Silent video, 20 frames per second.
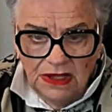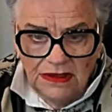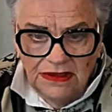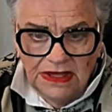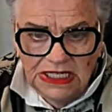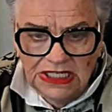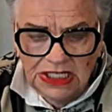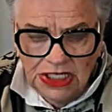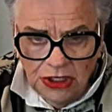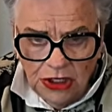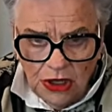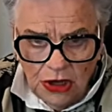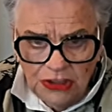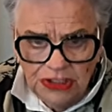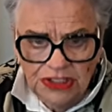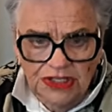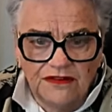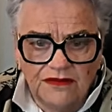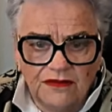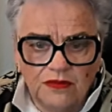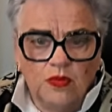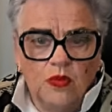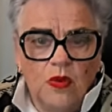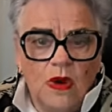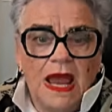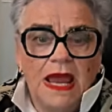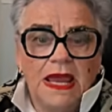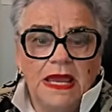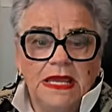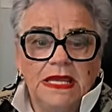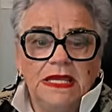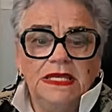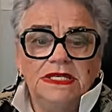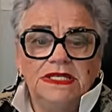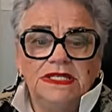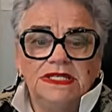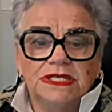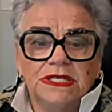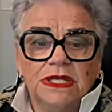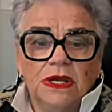there's lots of
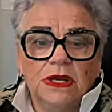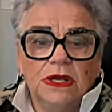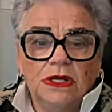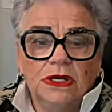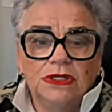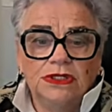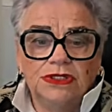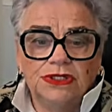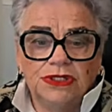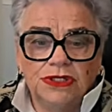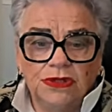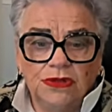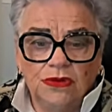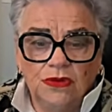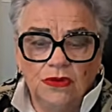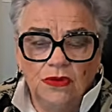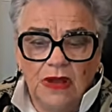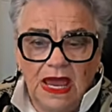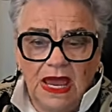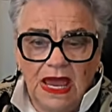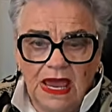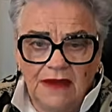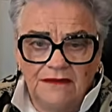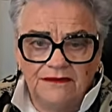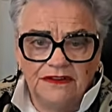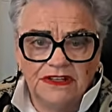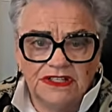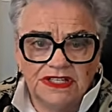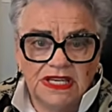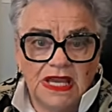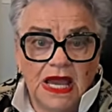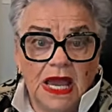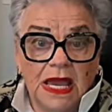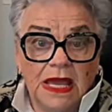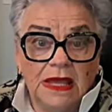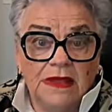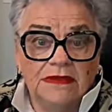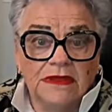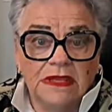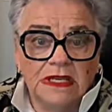ways to have your
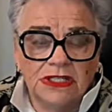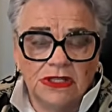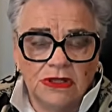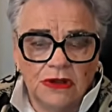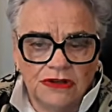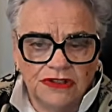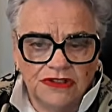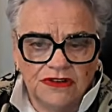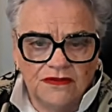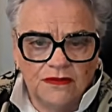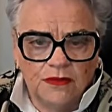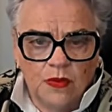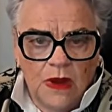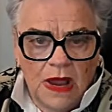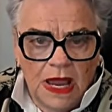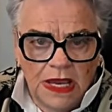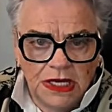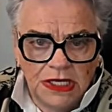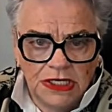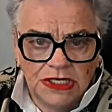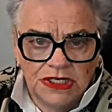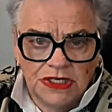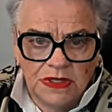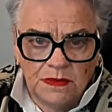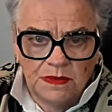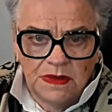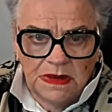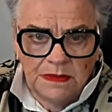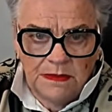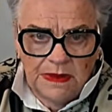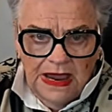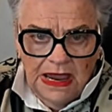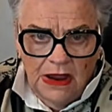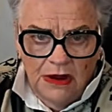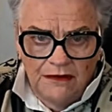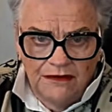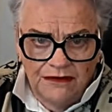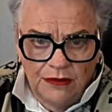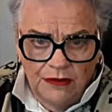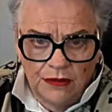say. There's lots of ways to be
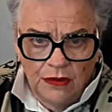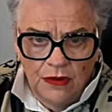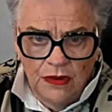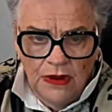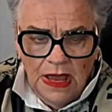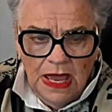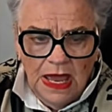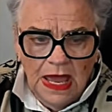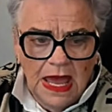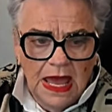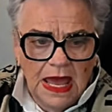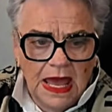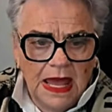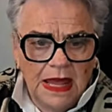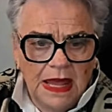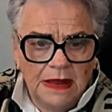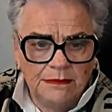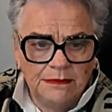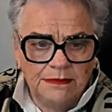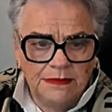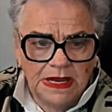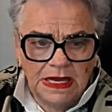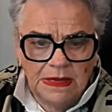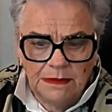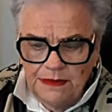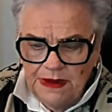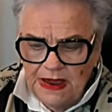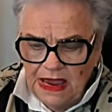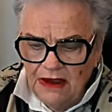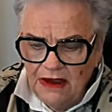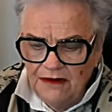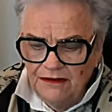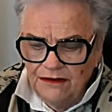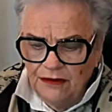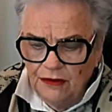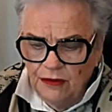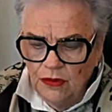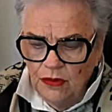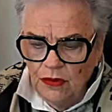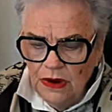powerful, and being
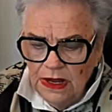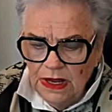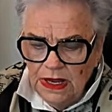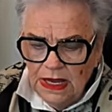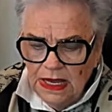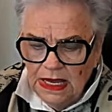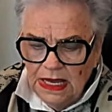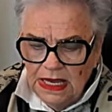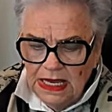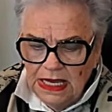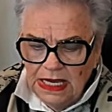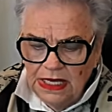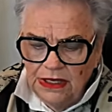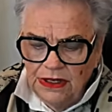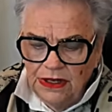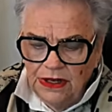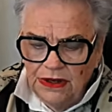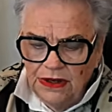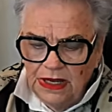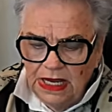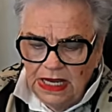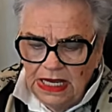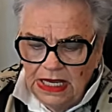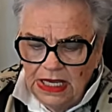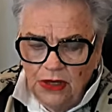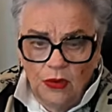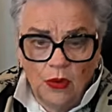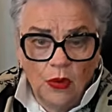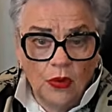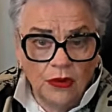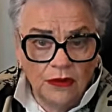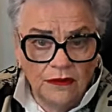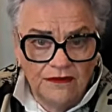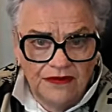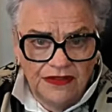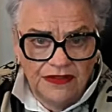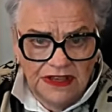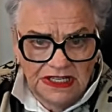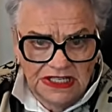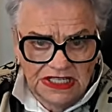powerful in all
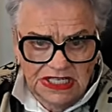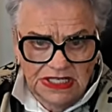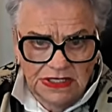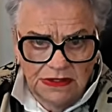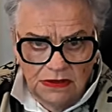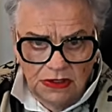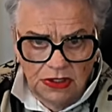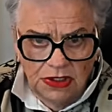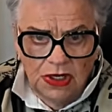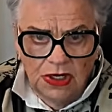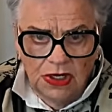of this,